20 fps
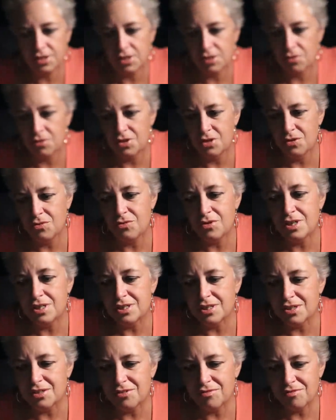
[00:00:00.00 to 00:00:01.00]
So you
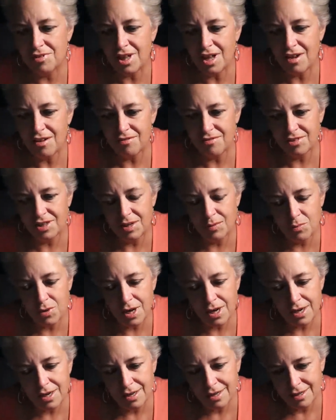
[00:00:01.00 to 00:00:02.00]
deserve love,
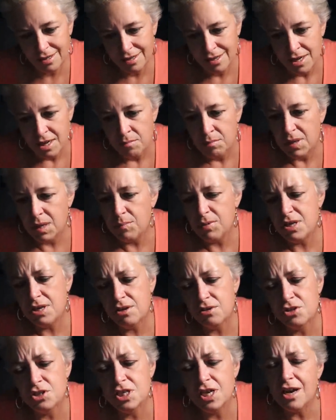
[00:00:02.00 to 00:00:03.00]
Libra. Maybe
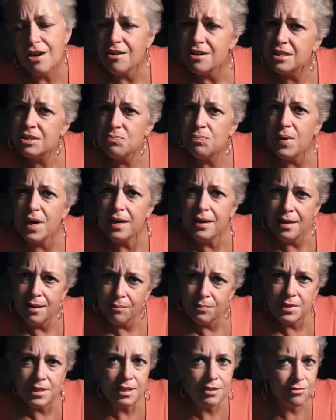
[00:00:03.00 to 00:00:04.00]
your chair has been
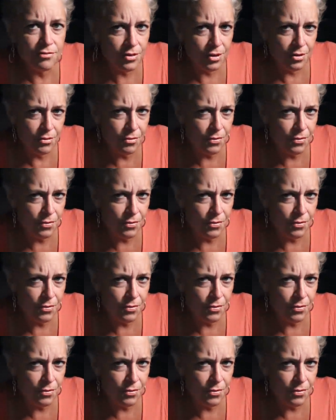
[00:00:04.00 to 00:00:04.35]
empty for